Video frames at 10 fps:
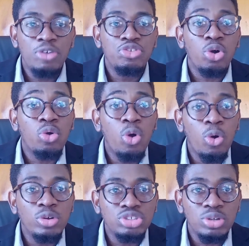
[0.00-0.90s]
your
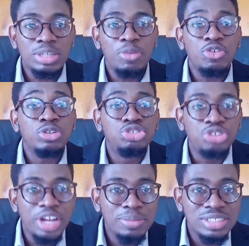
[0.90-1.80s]
goals or some of your
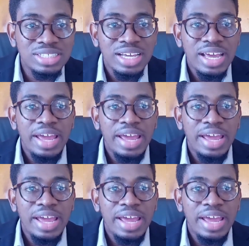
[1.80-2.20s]
dreams